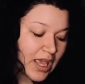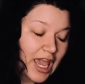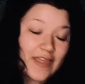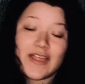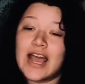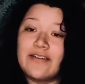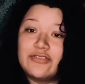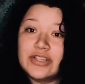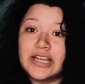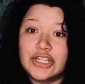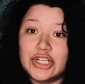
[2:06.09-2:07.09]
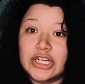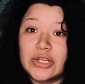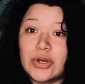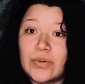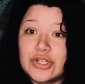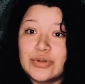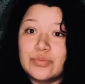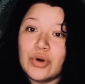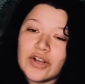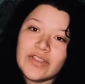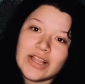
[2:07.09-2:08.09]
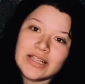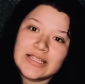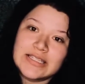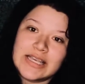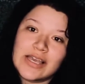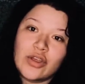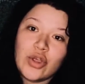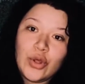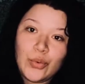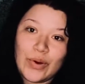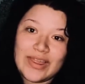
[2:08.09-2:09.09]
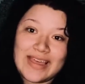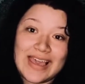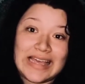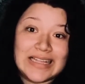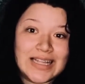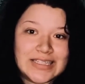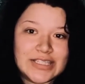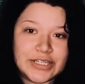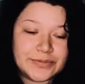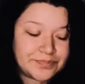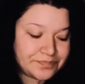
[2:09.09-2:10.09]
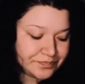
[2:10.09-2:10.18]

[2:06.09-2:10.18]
And then after that, you're gonna go into more of the cleansing with a cleanser.